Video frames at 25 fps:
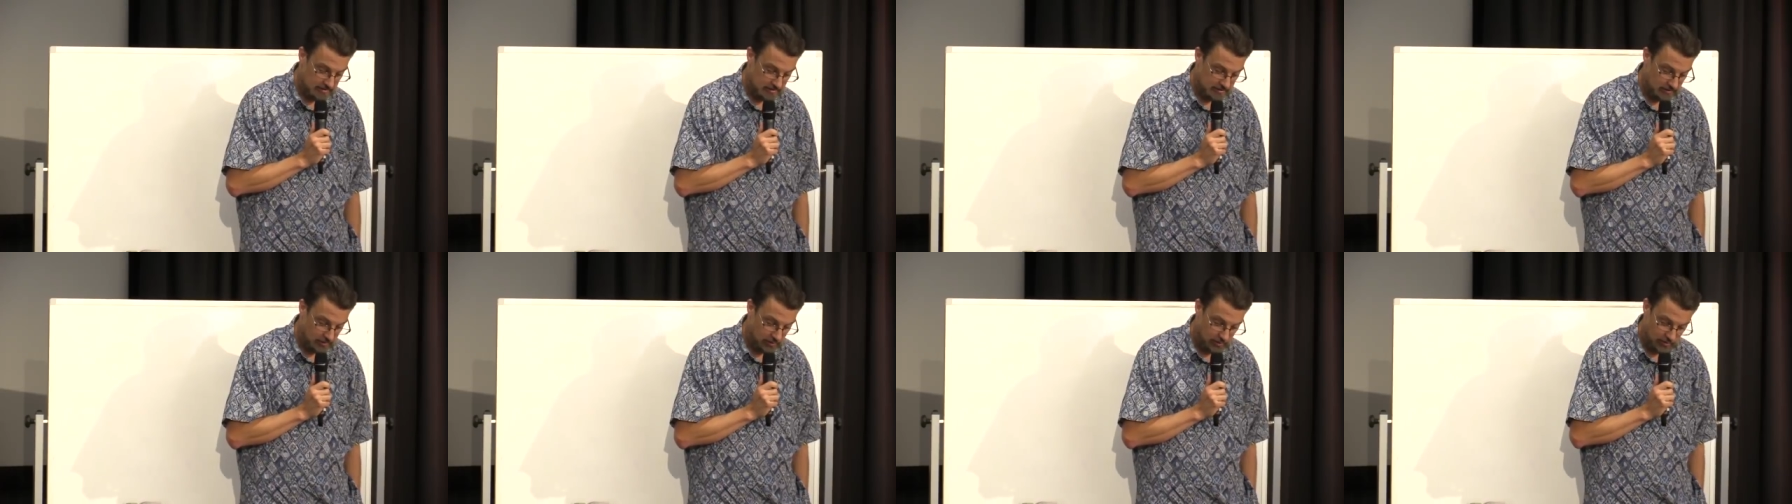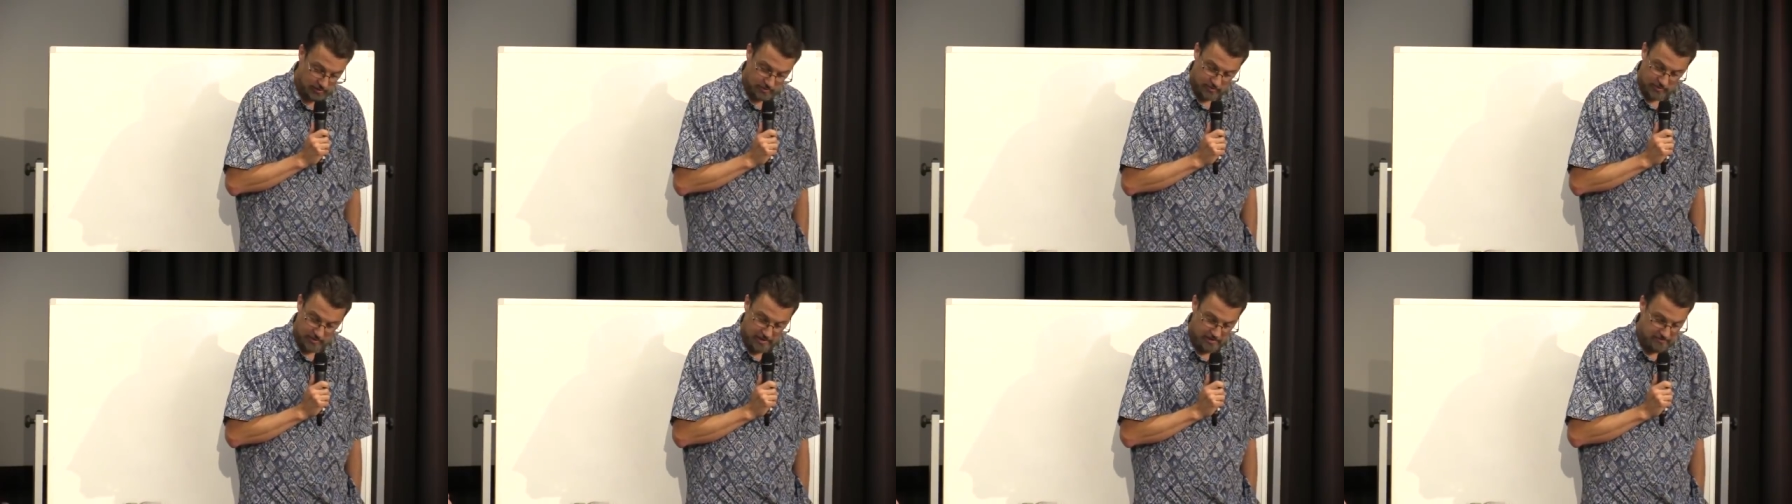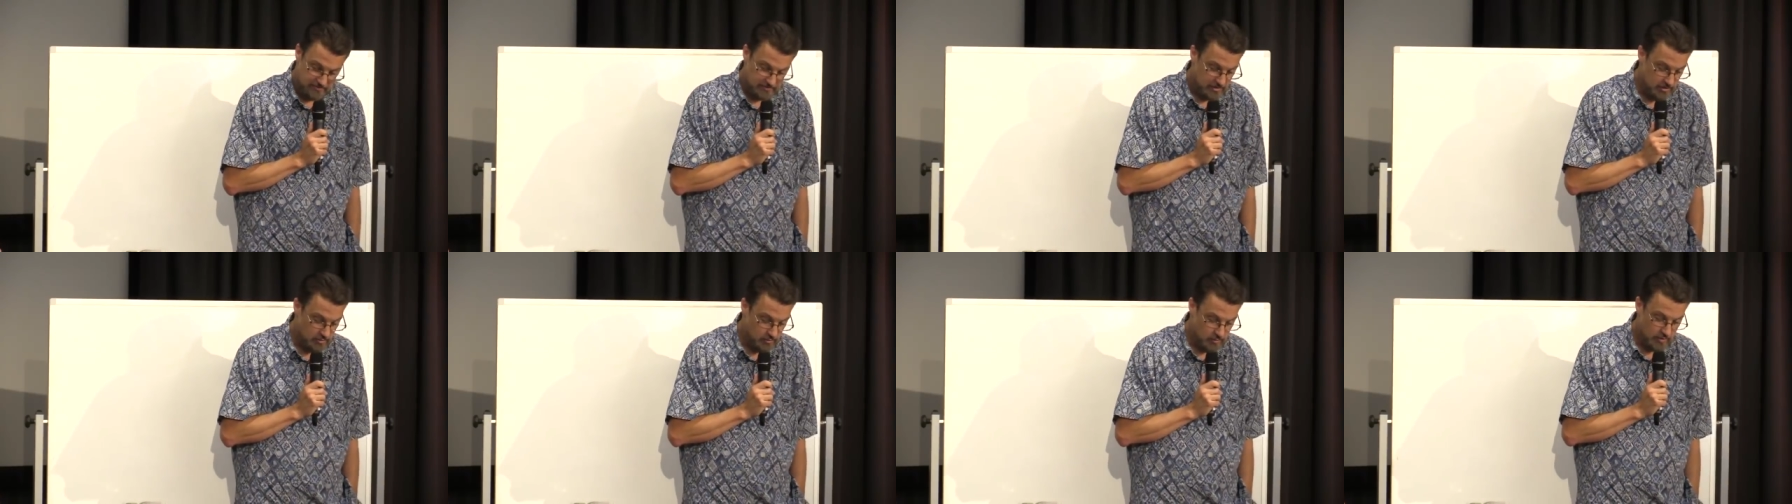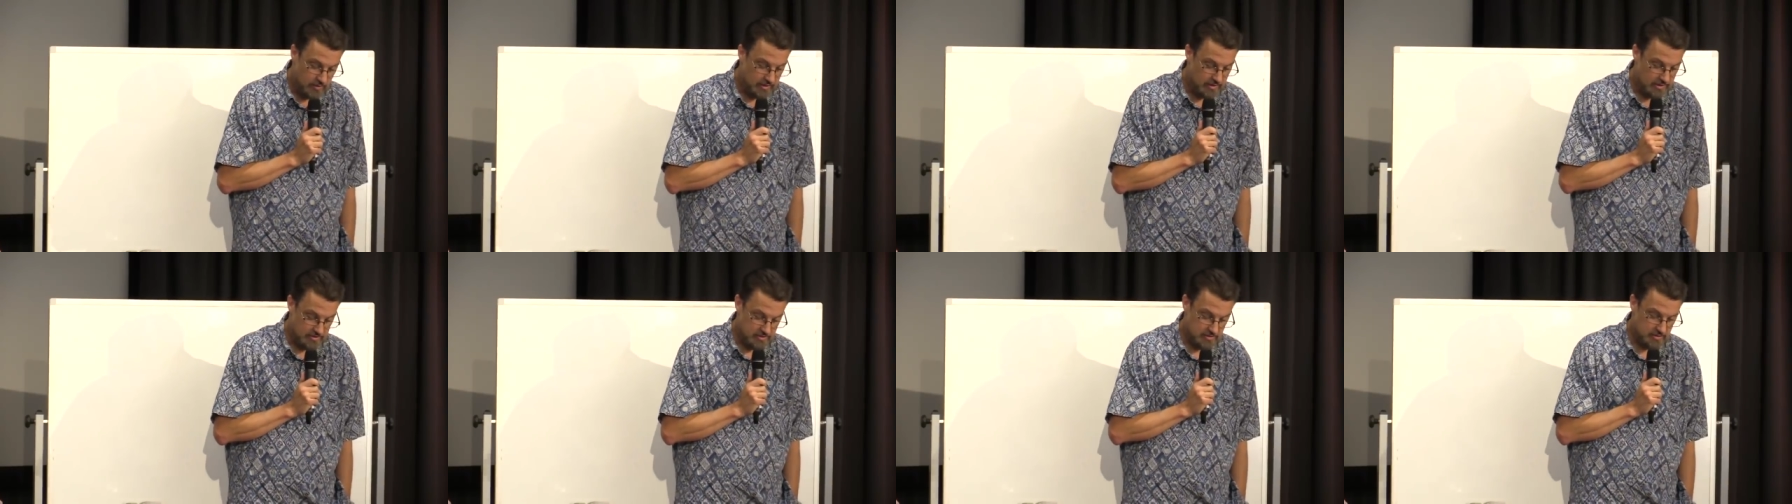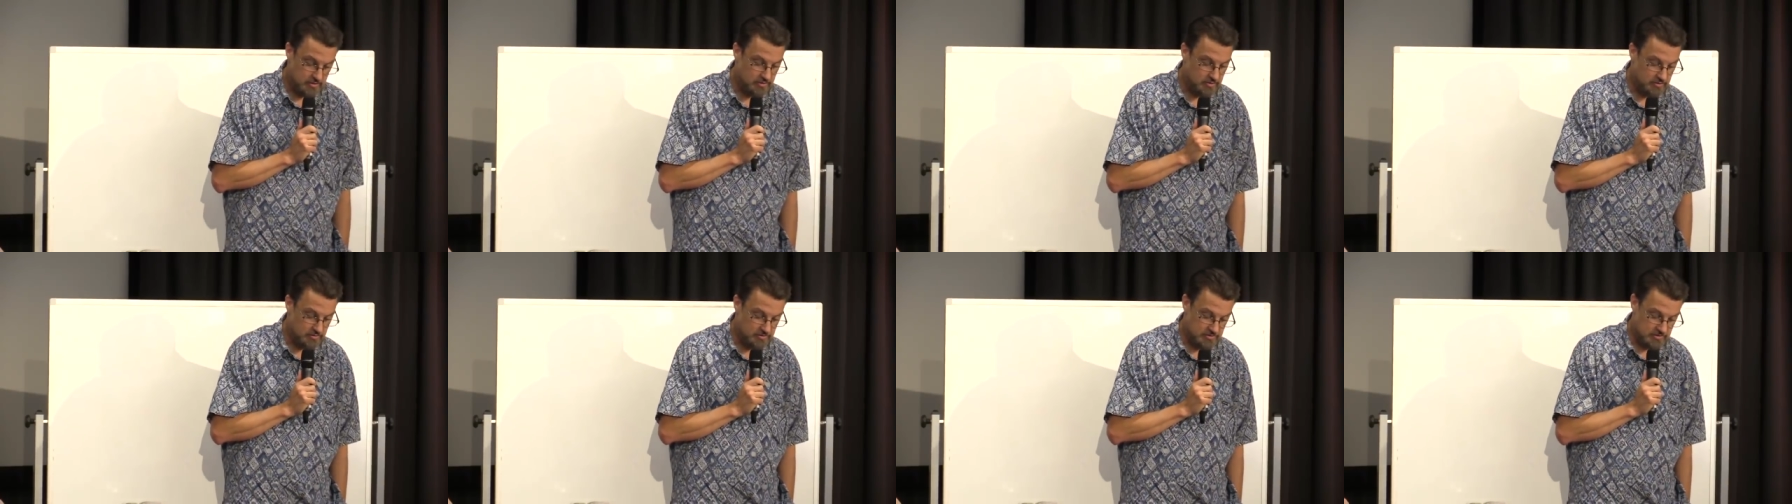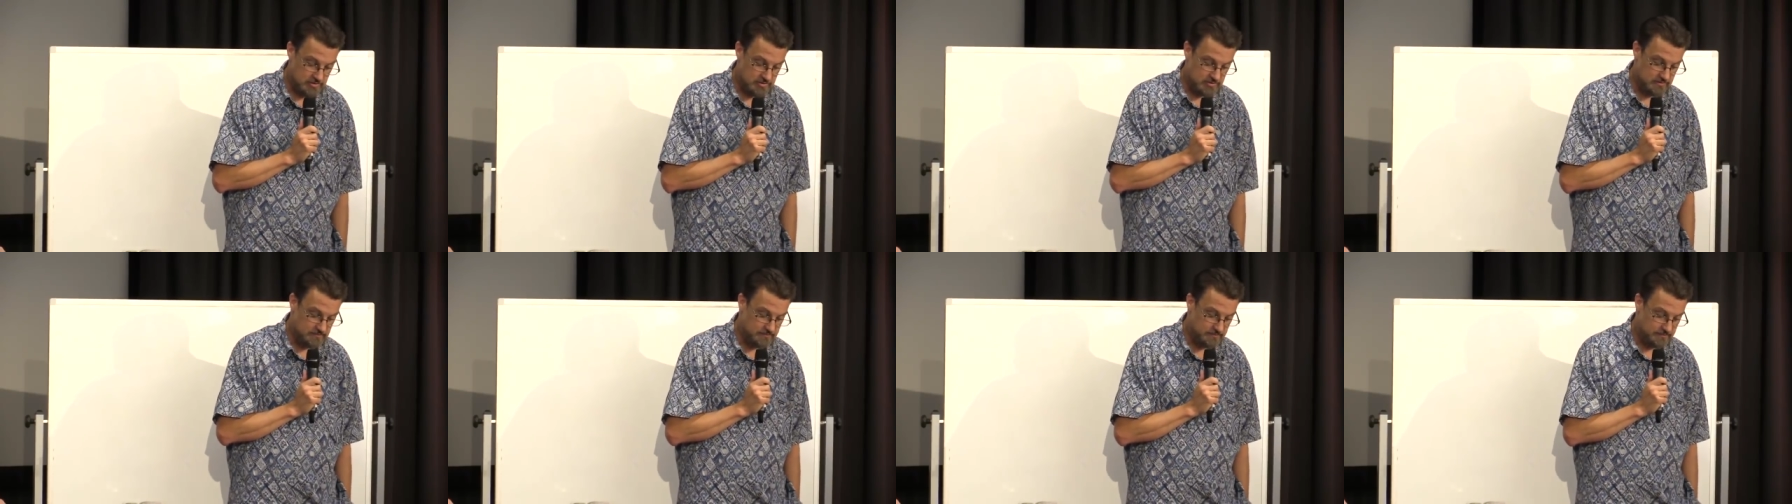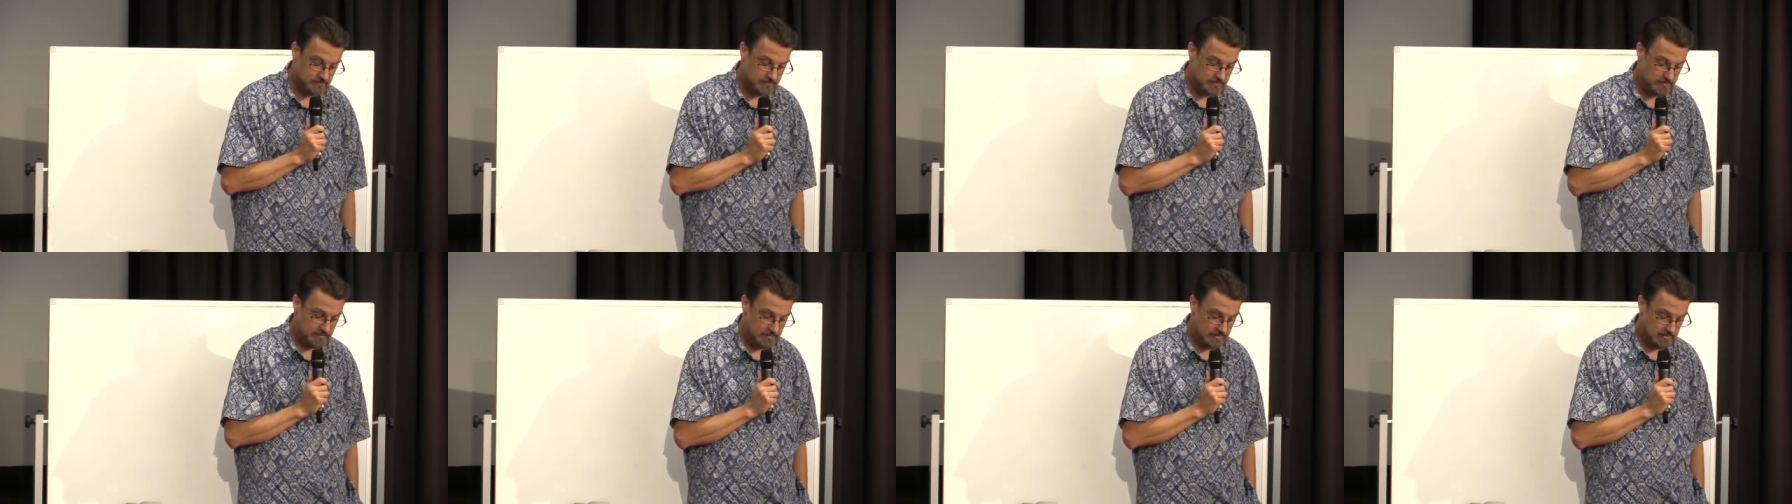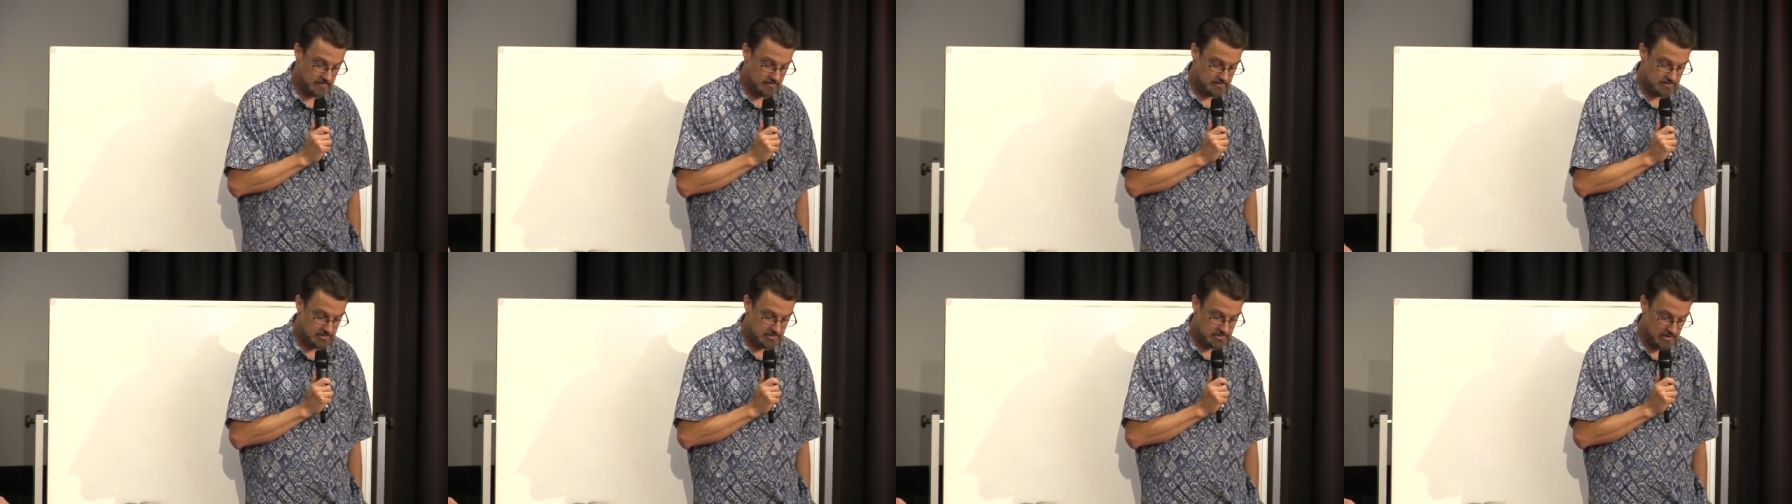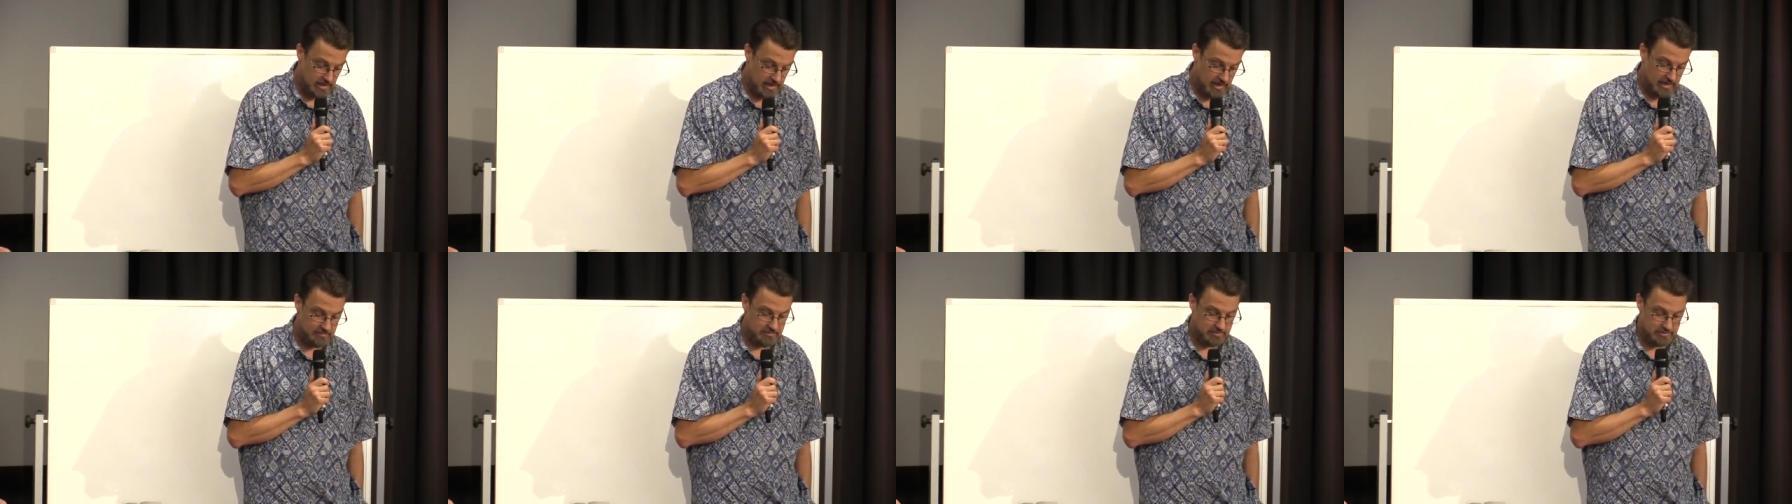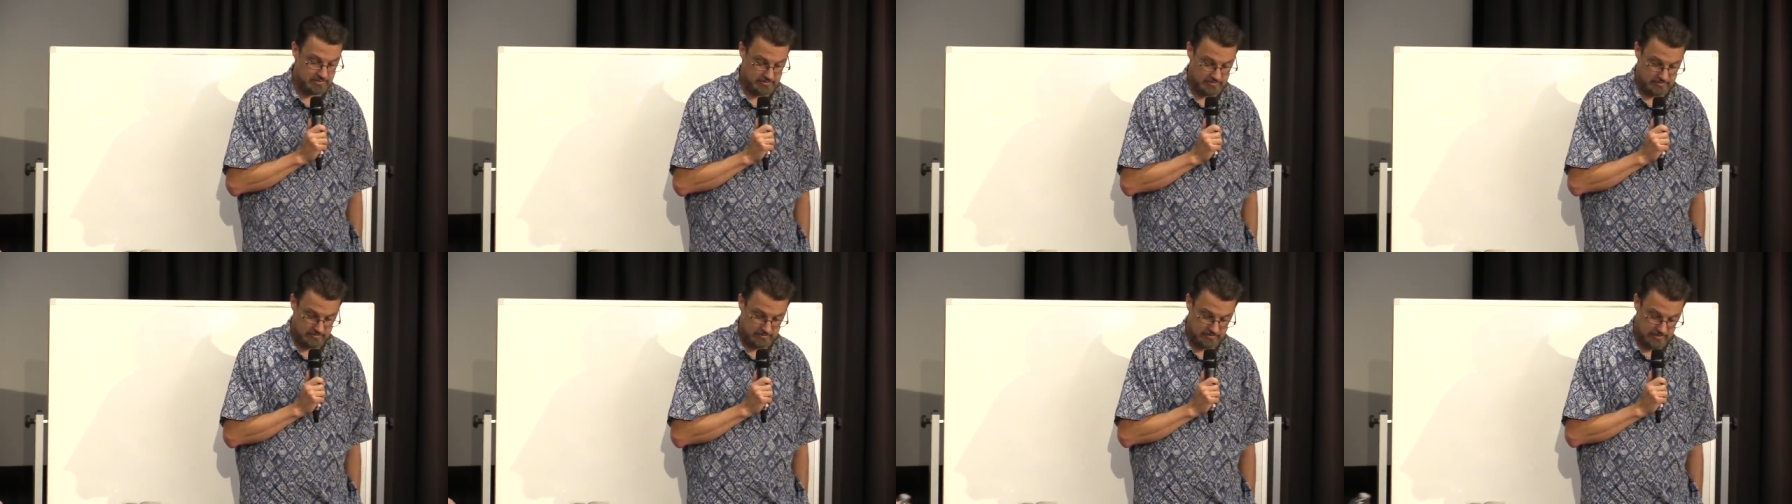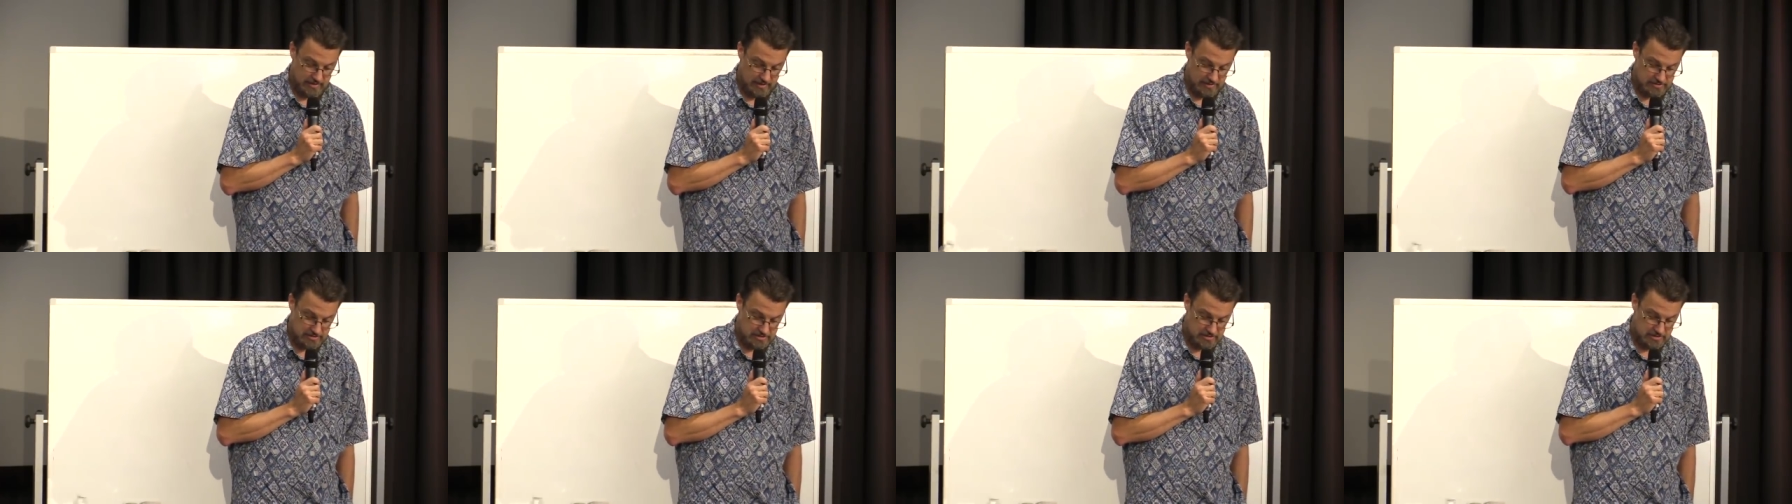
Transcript: Lord, whatever you want to do to stop that